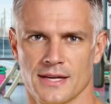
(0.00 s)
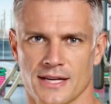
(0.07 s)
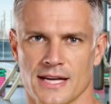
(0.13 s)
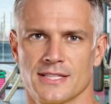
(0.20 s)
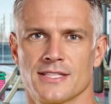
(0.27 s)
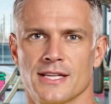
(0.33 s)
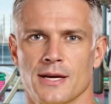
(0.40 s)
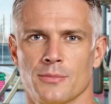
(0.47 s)

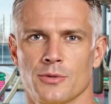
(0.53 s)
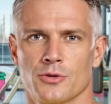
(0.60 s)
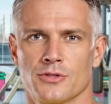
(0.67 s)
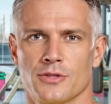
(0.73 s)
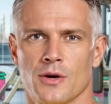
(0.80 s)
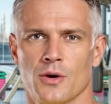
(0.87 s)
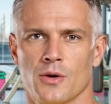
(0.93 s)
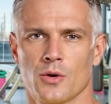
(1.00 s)
Examples
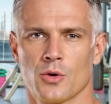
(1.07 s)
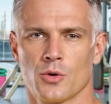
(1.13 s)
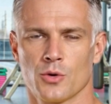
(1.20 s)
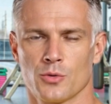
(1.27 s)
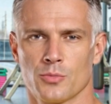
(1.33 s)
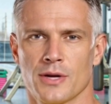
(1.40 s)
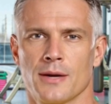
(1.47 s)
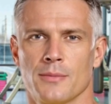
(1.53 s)
are
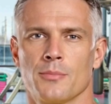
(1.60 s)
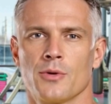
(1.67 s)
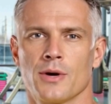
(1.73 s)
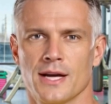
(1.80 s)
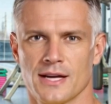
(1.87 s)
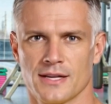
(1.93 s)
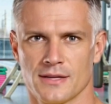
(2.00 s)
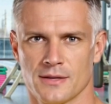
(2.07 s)
whole wheat
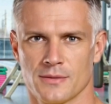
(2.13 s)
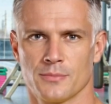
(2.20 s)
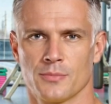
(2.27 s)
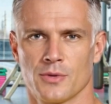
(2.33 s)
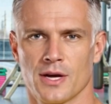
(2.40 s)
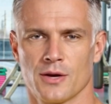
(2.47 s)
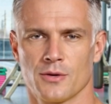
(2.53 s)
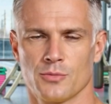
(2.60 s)
bread,
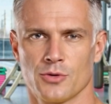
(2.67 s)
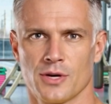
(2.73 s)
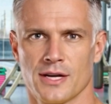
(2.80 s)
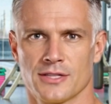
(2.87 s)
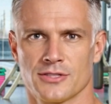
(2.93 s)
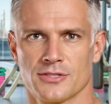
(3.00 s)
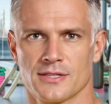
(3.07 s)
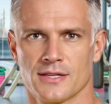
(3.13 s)
brown
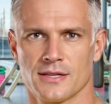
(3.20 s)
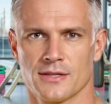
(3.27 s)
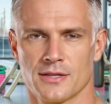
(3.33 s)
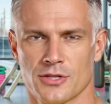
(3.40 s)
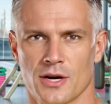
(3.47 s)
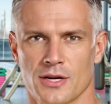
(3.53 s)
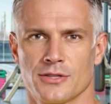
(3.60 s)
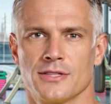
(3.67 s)
rice,
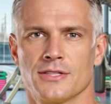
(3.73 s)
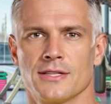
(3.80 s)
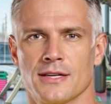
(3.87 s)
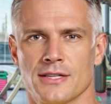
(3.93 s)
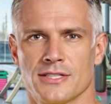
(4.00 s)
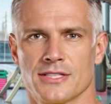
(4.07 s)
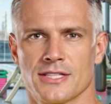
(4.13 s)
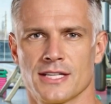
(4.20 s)
nuts,
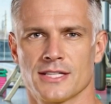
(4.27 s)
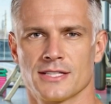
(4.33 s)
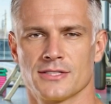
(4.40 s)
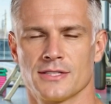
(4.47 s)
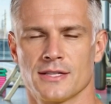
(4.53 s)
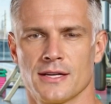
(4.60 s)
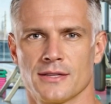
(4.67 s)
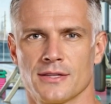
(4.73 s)

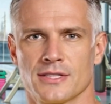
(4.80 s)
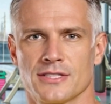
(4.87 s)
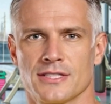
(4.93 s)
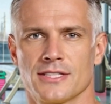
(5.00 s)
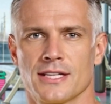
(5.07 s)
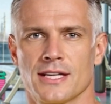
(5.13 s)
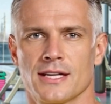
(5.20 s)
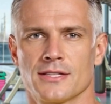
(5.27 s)
seeds, the
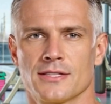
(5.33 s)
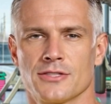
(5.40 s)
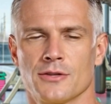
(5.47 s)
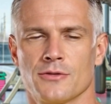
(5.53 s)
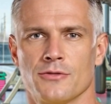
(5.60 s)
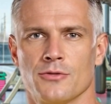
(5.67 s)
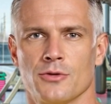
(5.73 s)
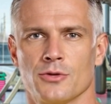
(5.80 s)
skins
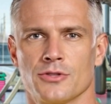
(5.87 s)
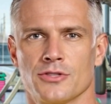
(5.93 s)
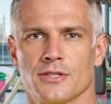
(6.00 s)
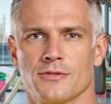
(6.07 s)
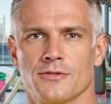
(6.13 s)
of fruits and